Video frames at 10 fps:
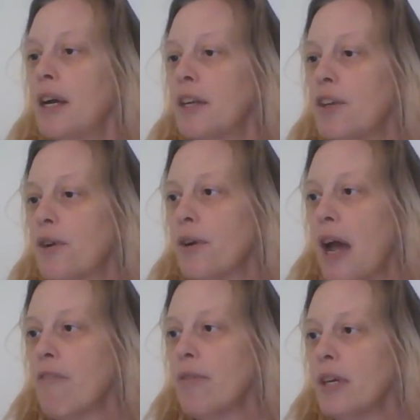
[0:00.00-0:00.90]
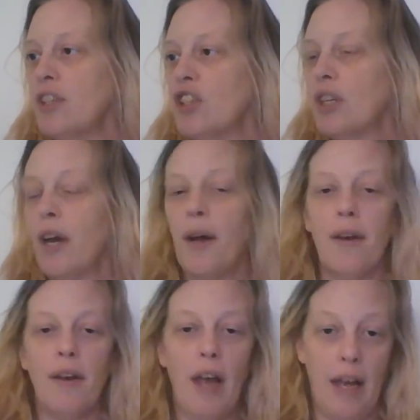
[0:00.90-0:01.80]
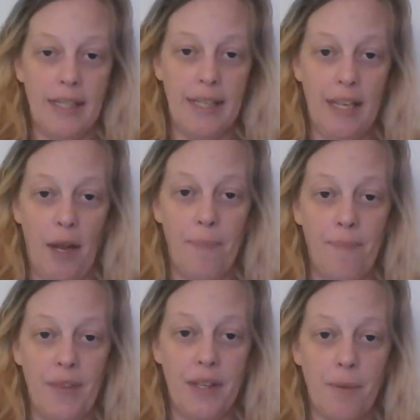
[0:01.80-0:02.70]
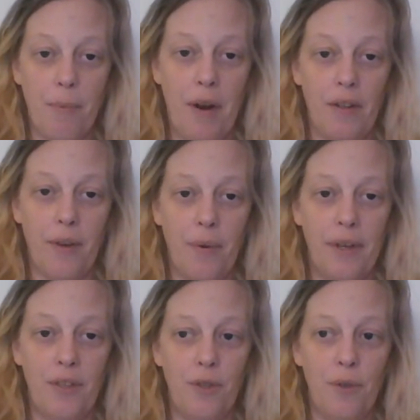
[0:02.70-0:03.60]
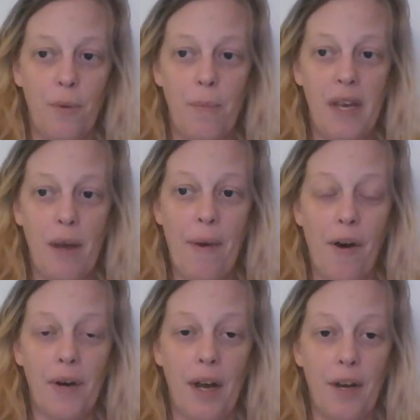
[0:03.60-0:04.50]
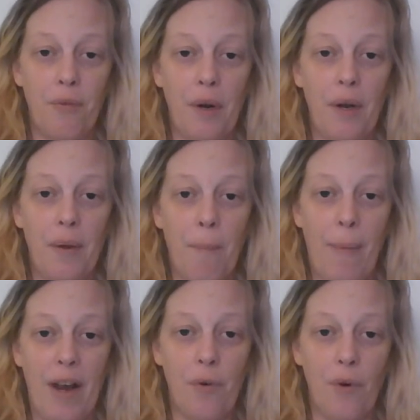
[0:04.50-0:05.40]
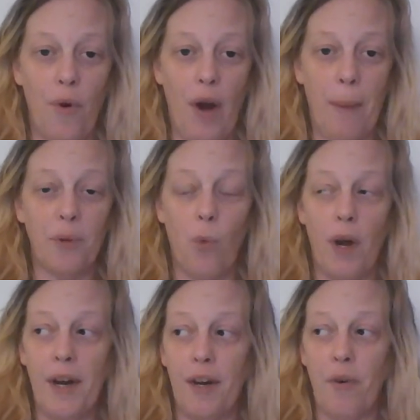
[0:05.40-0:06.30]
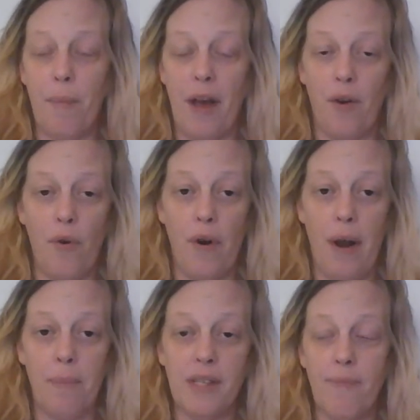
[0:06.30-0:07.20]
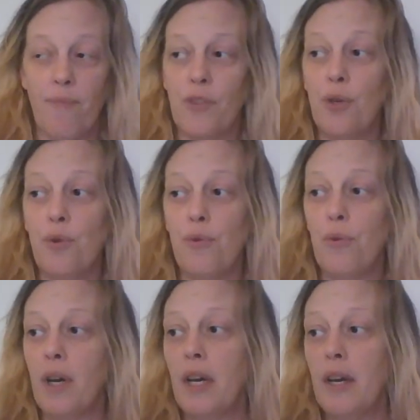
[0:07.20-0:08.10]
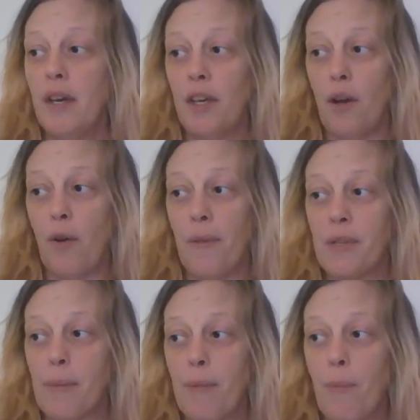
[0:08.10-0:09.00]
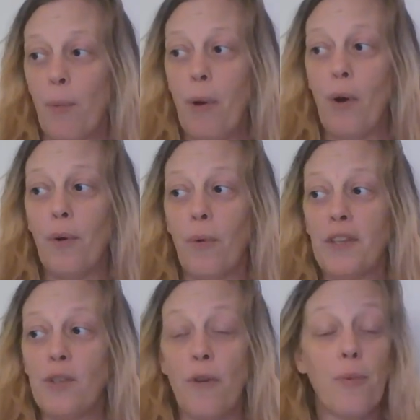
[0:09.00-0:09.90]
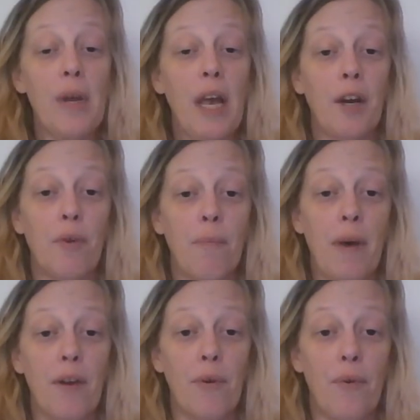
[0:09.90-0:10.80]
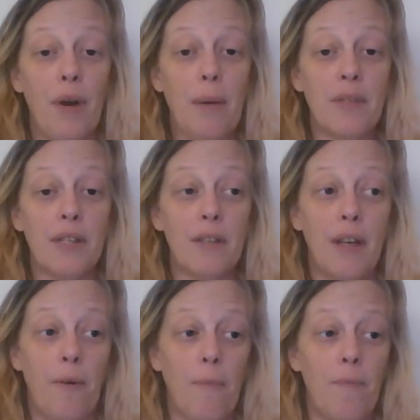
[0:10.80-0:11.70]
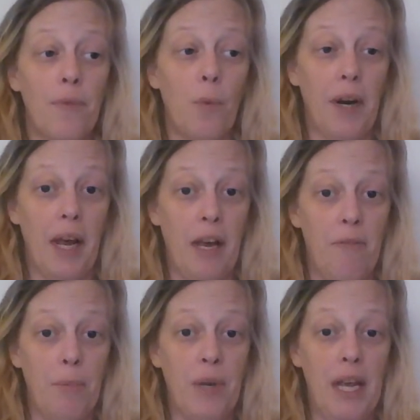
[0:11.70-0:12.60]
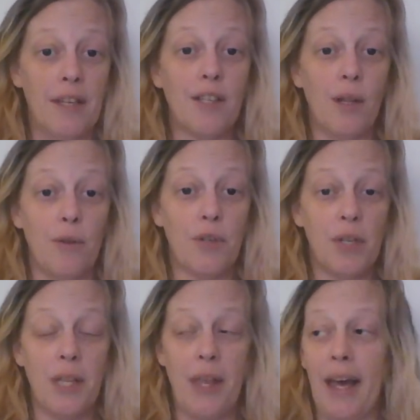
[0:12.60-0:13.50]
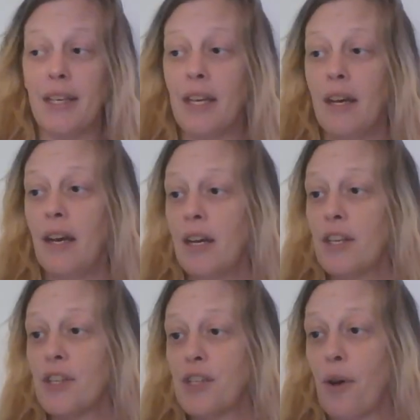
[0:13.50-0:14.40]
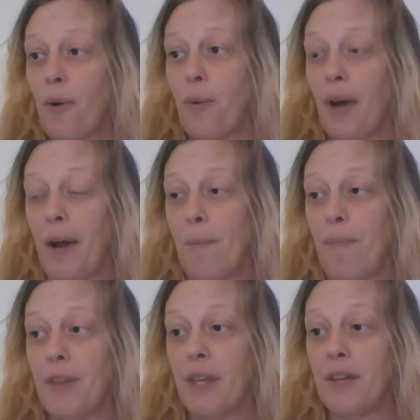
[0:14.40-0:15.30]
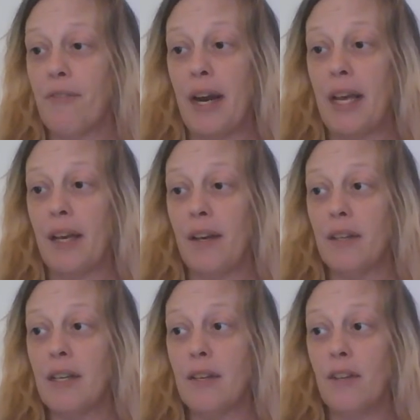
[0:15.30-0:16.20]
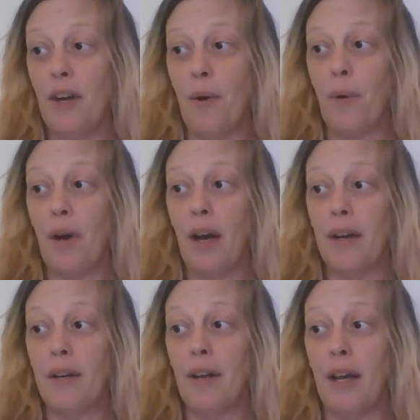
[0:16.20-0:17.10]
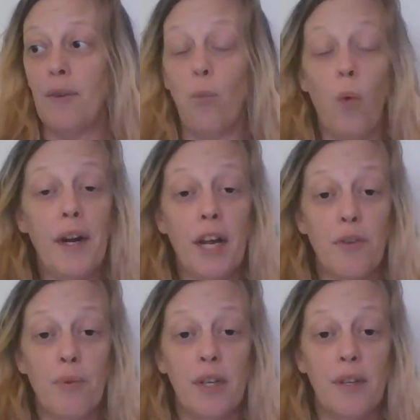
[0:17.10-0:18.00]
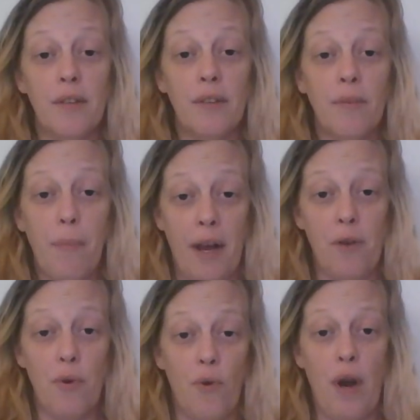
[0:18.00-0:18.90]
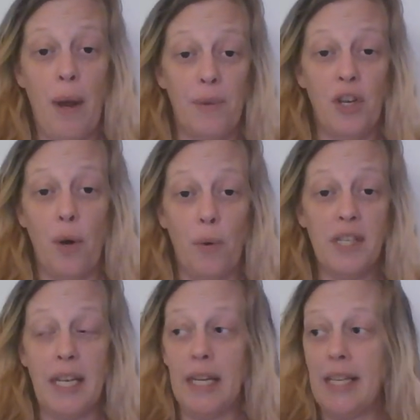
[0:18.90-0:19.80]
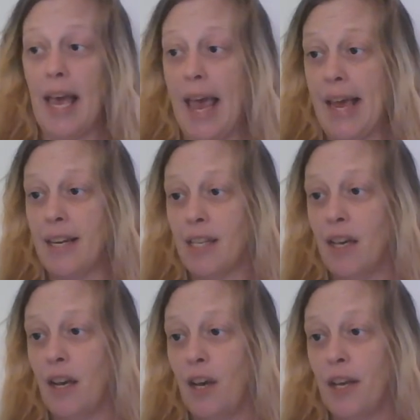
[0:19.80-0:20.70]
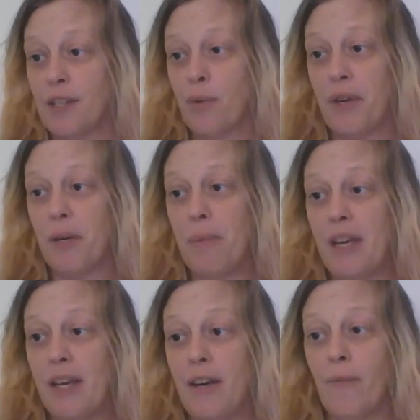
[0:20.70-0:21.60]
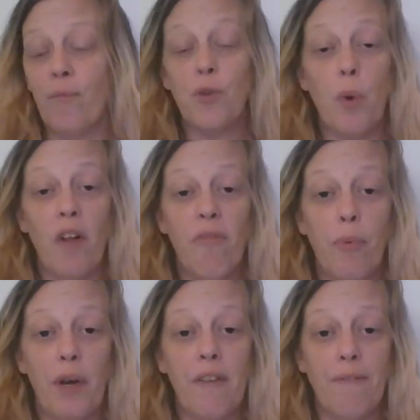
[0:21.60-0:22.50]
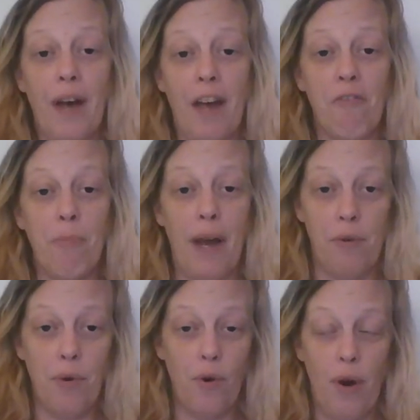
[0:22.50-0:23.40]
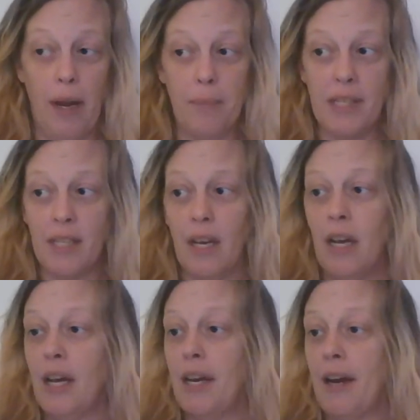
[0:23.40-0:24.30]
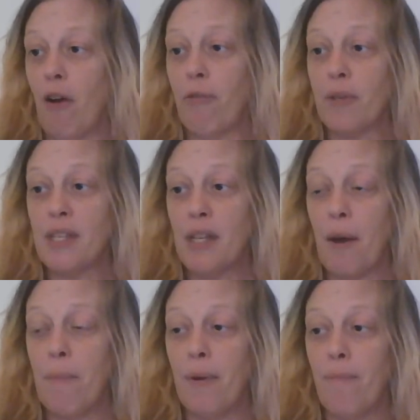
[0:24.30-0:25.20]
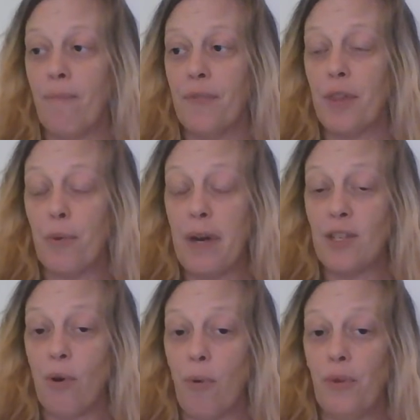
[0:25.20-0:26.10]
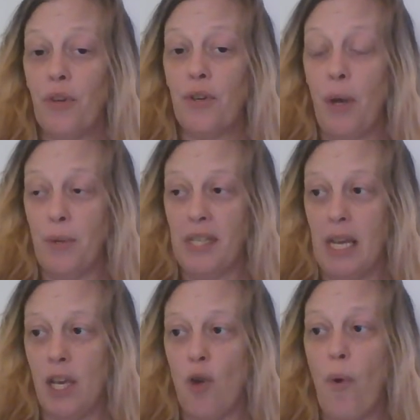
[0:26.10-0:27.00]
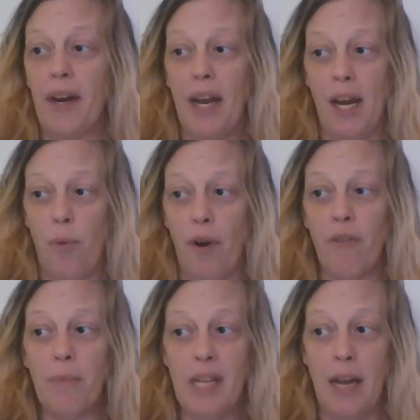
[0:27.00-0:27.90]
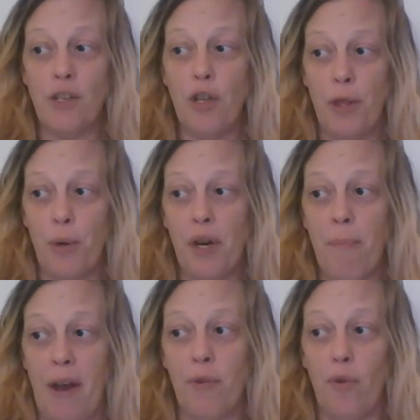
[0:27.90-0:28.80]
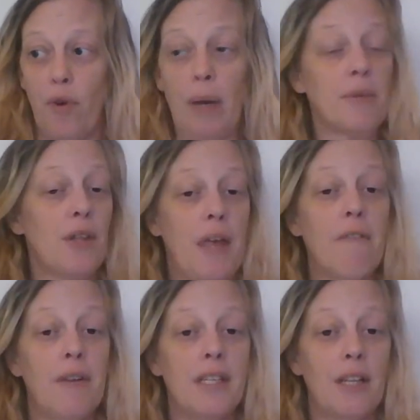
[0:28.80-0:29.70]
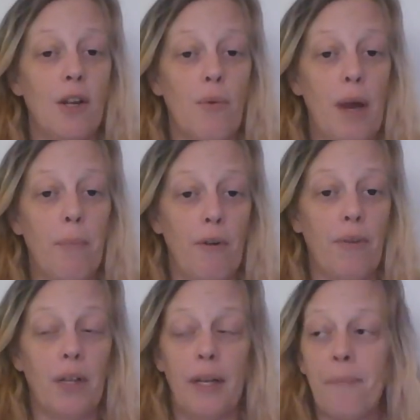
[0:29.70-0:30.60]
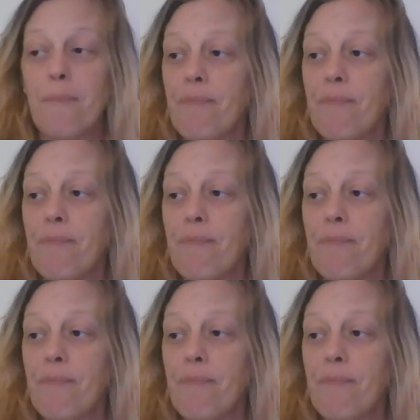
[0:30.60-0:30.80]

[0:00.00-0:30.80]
Your average acid tab is apparently going to be about 100 micrograms, 100 micrograms to, some of the more potent ones are 300 micrograms. Now, what I have obtained is closer to that. So dividing, a 100 microgram dose into 8 is going to be 12.5 micrograms. Now, for sub-threshold dosing, you want anywhere from 10 to 30 micrograms, so that fits in there right perfectly.